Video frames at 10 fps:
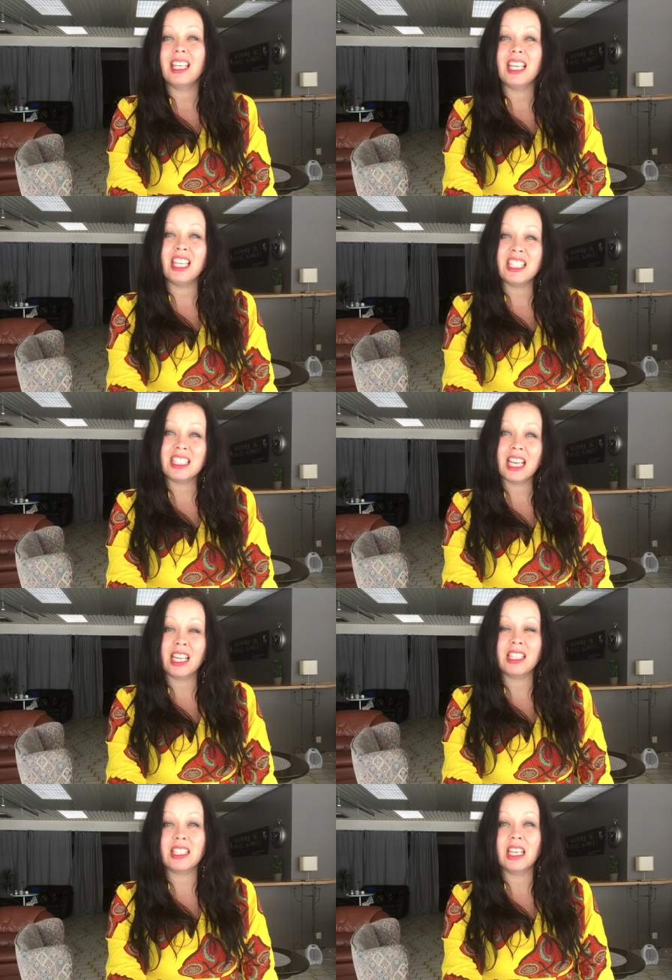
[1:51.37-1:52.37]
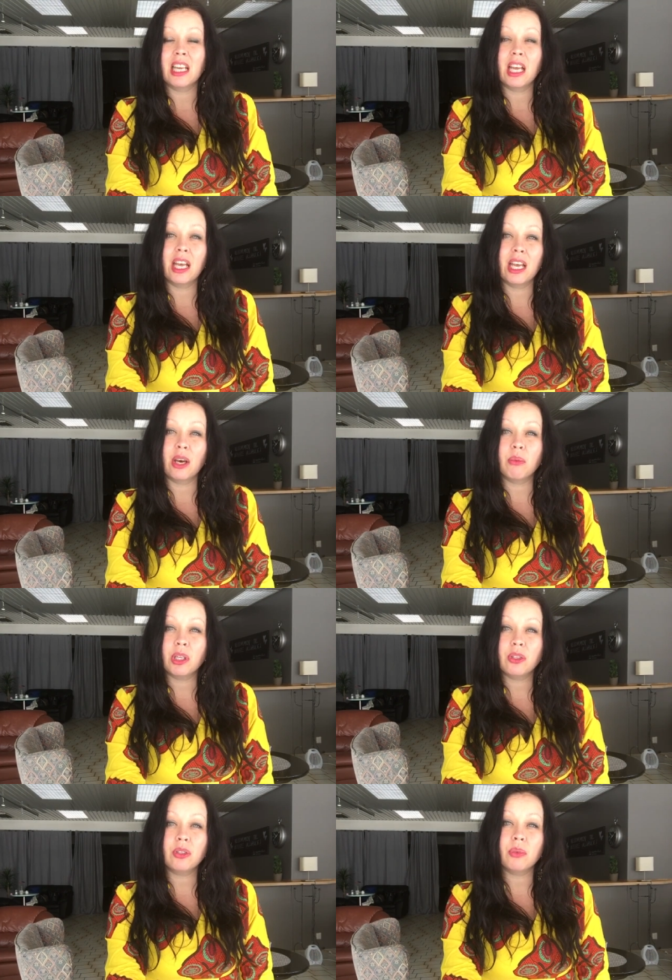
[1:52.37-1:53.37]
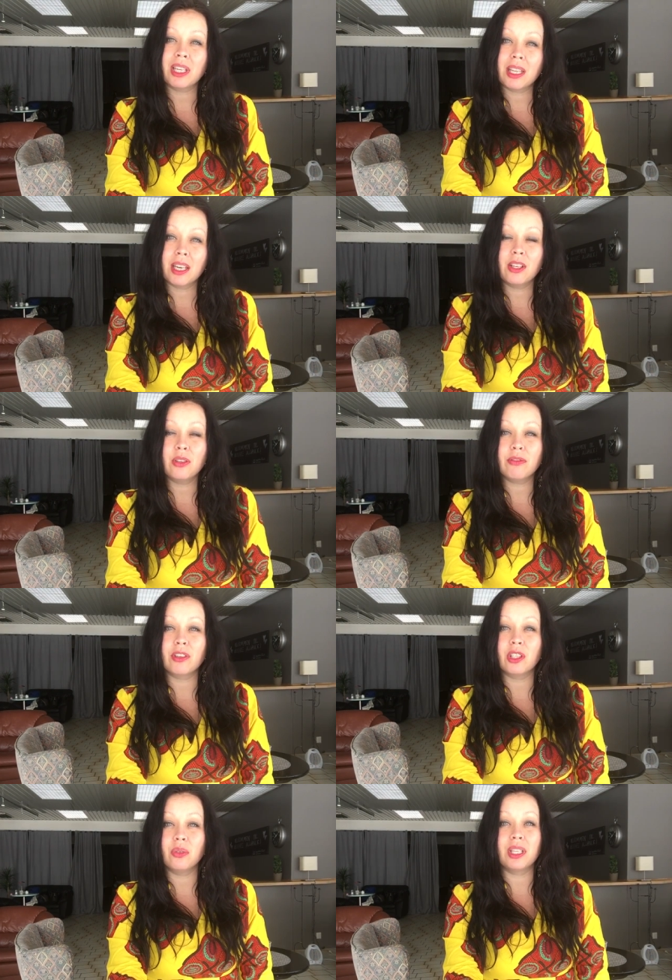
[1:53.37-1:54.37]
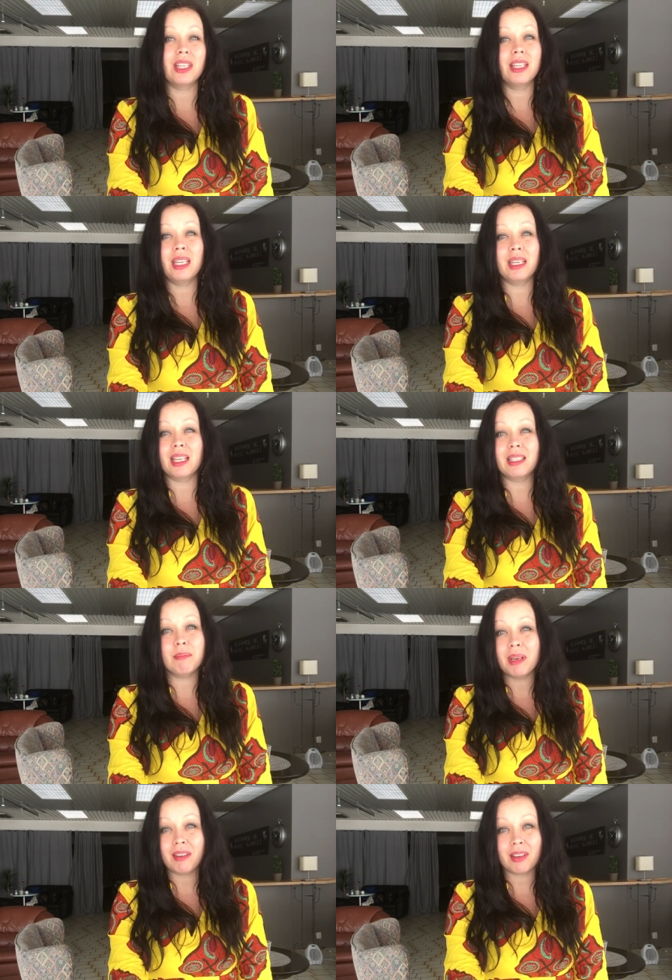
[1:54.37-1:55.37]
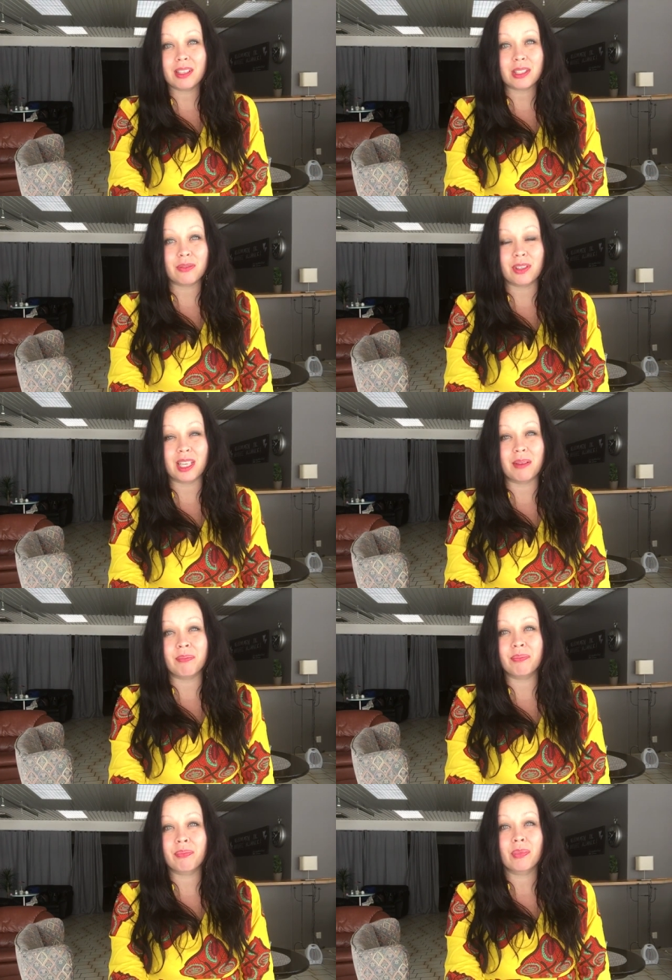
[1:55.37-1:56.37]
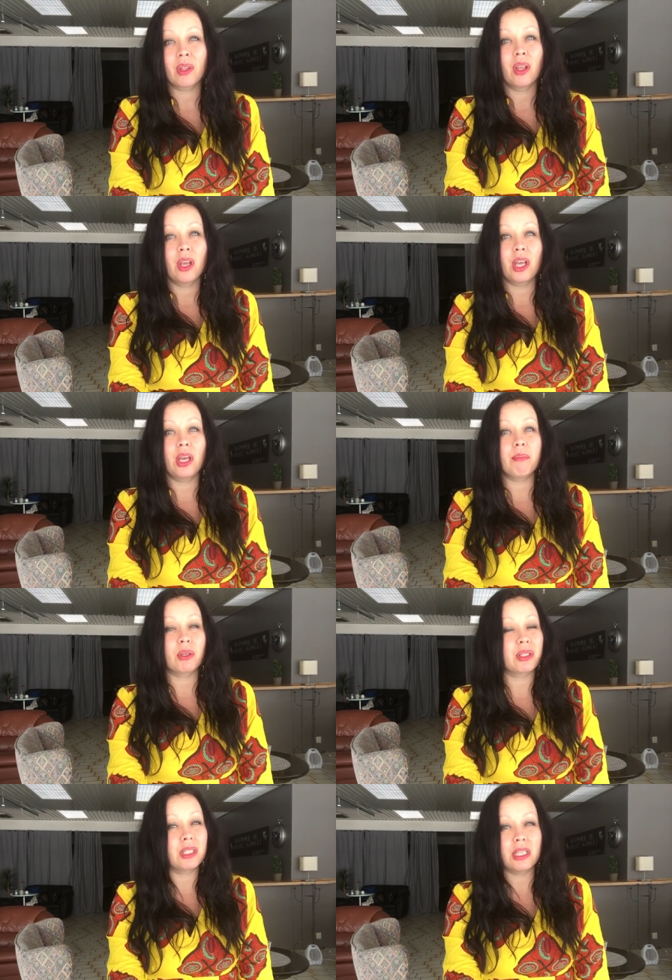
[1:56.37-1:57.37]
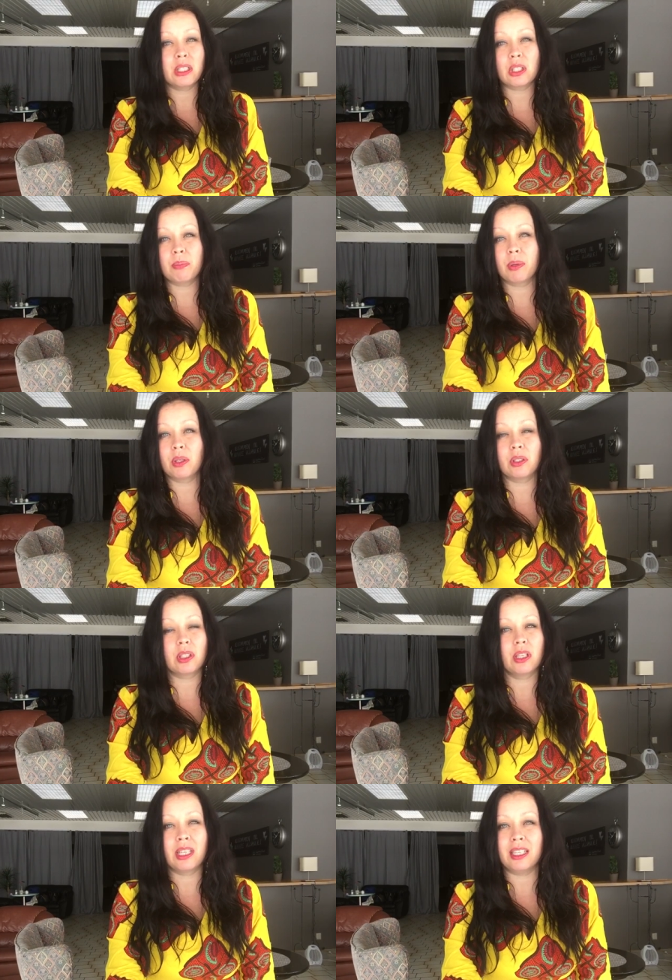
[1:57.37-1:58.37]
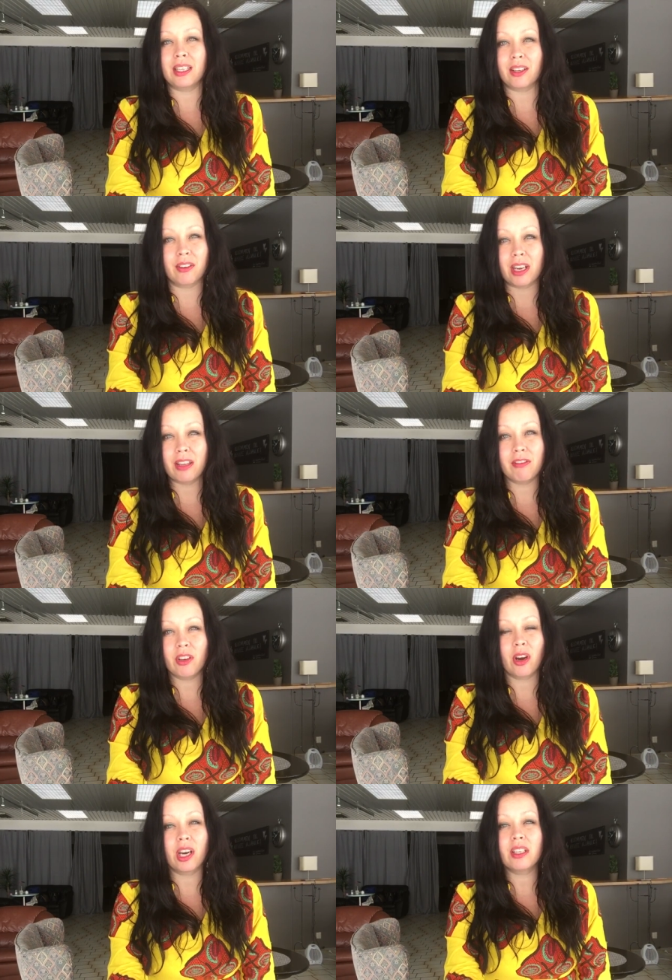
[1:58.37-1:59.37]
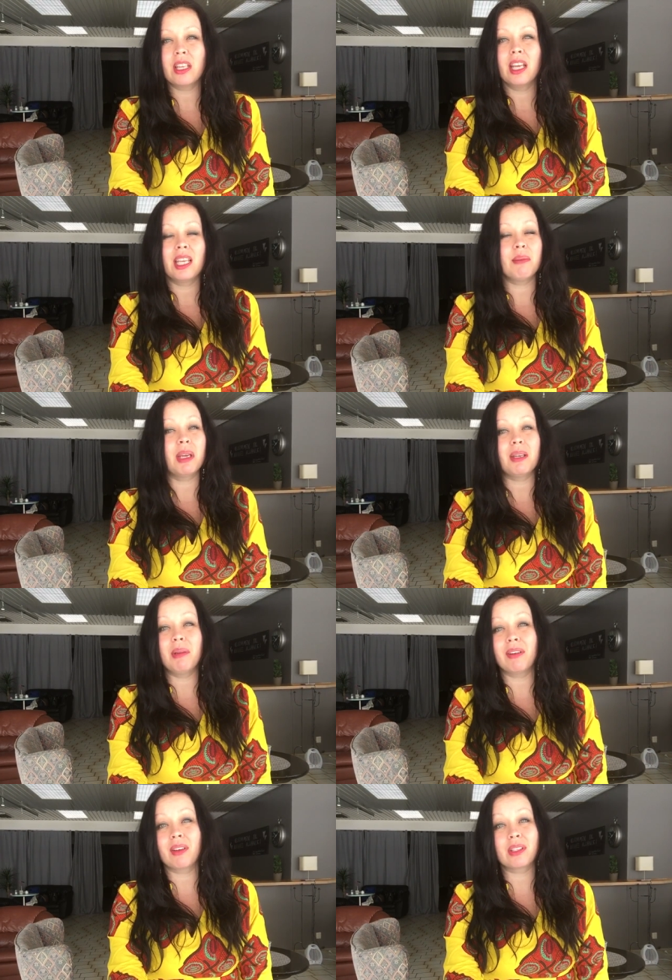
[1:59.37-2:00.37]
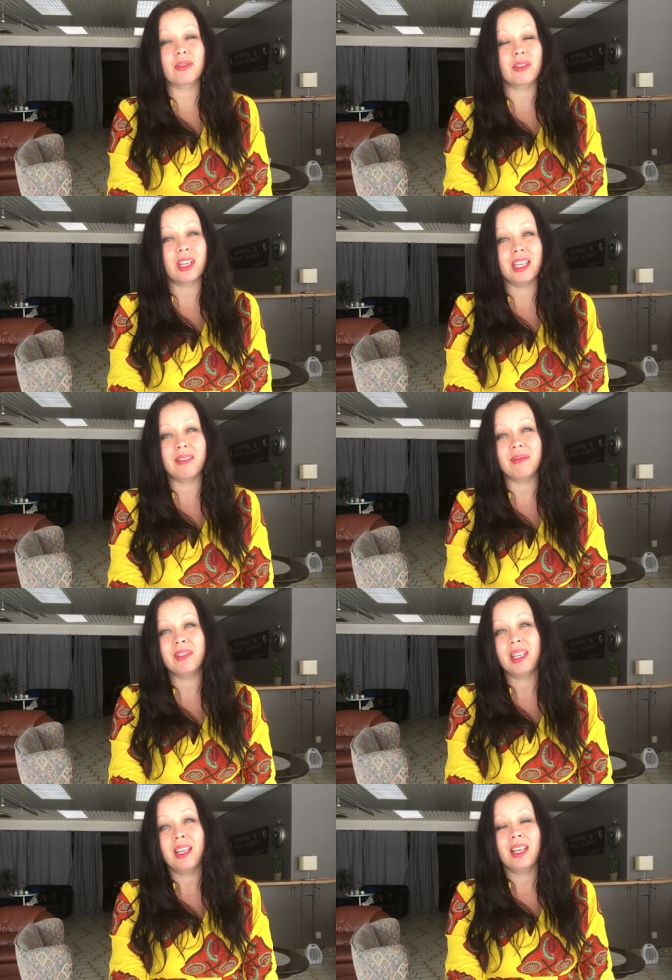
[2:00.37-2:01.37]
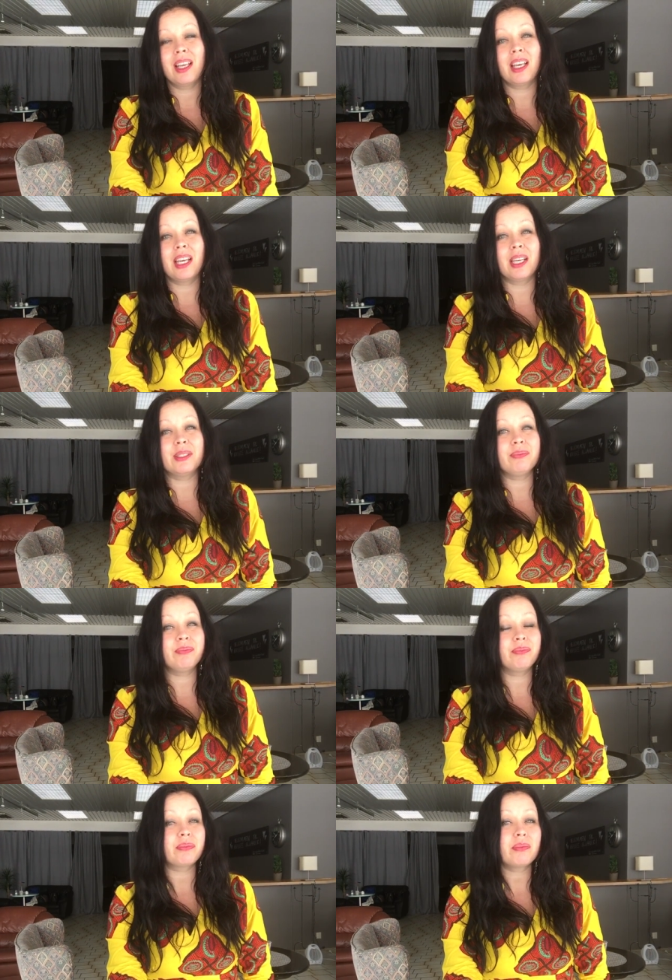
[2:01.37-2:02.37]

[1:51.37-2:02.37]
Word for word: He said, uh, what what can I do for you? And then he did miracles for him. A possessed person in the graveyard, he made miracles for him. Um,